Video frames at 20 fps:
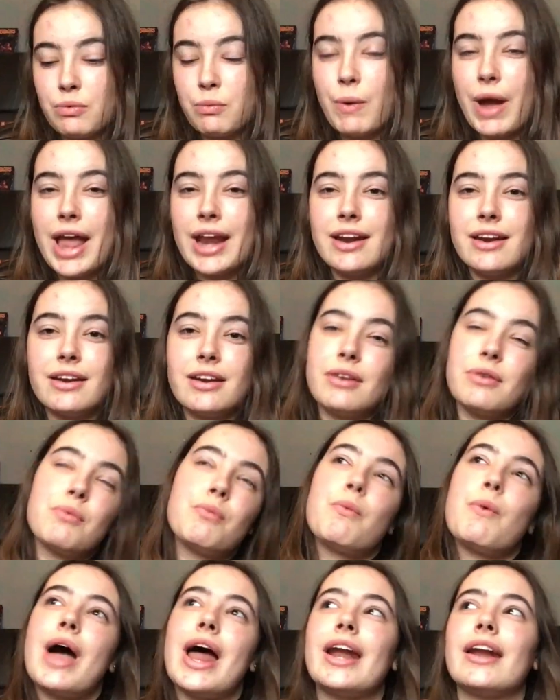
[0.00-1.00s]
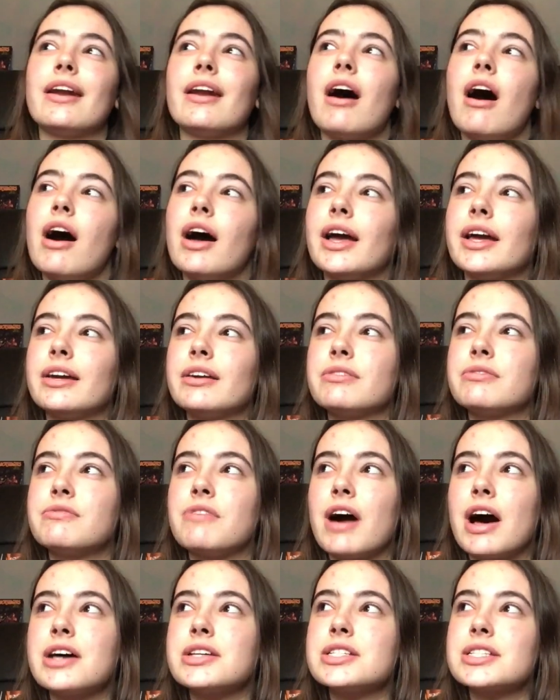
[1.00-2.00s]
when when I
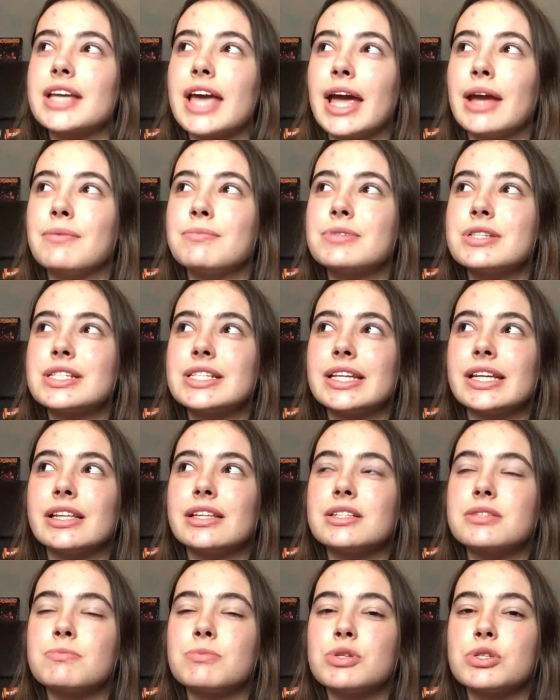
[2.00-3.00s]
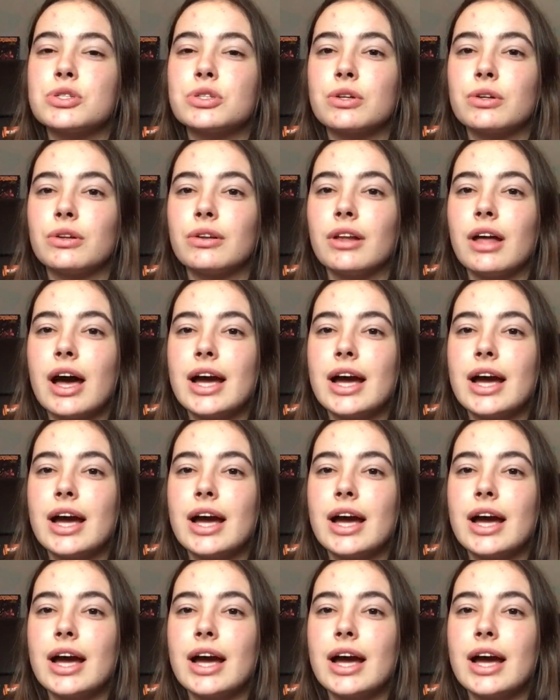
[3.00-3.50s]
first came to see this musical,